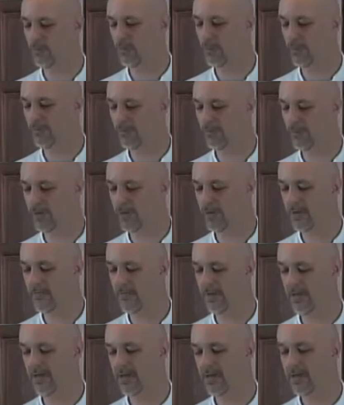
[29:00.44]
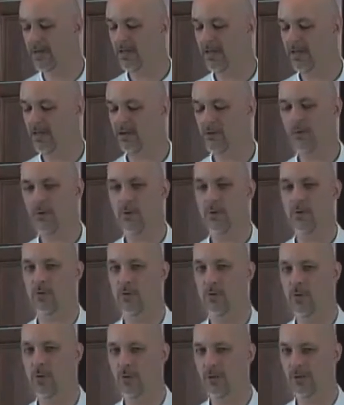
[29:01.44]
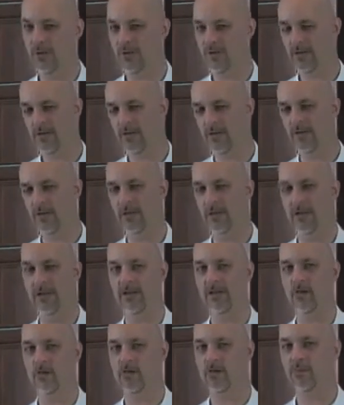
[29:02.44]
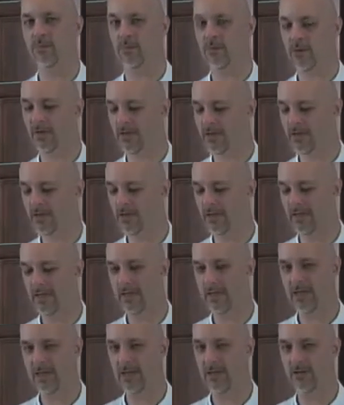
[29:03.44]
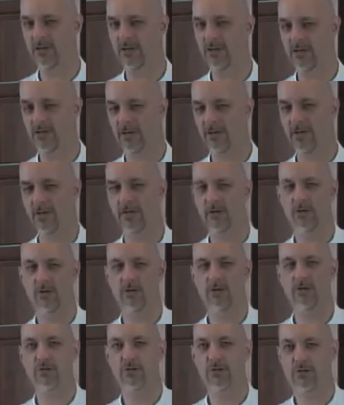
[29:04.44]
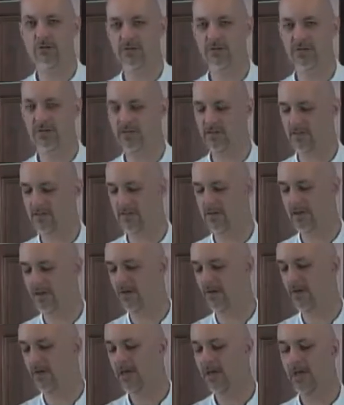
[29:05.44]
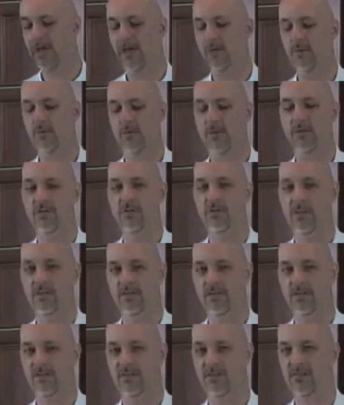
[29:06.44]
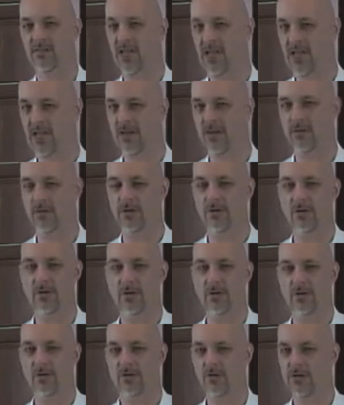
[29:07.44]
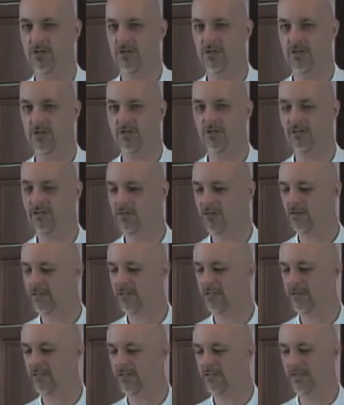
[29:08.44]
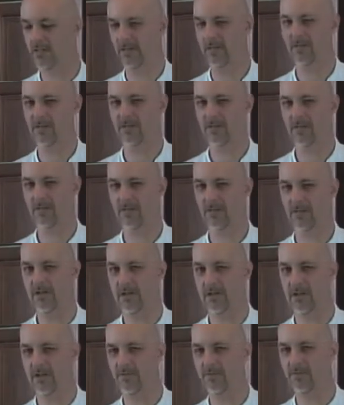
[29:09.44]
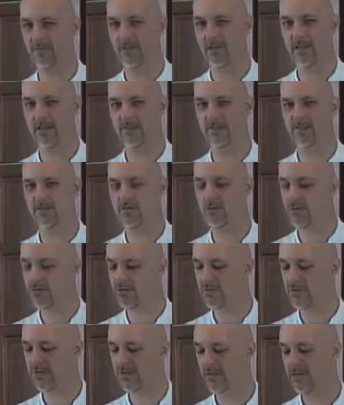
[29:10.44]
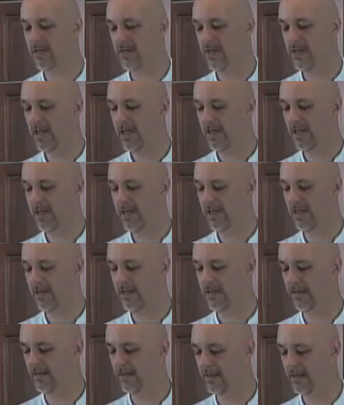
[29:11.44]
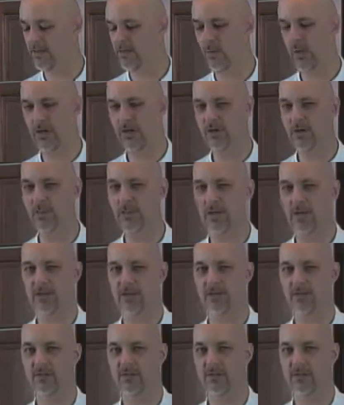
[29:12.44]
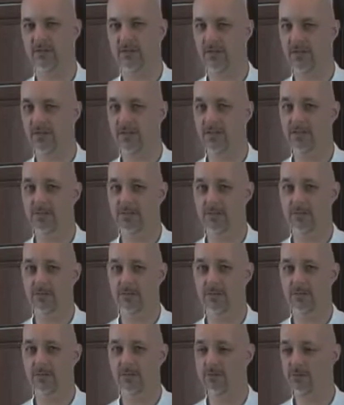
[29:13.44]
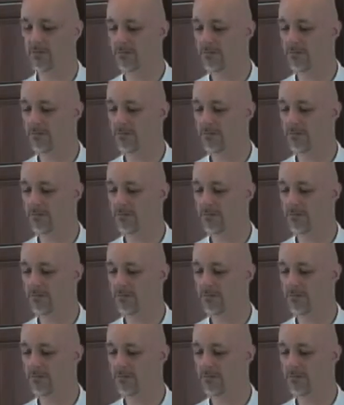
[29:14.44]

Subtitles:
whatever it might be, you poke a hole in it, you're letting all the blood leak out, you're letting all the juices leak out, and when you get this steak or you get your chicken, it's going to be tough, it's going to have less juice in it, and that's why you pay us good money to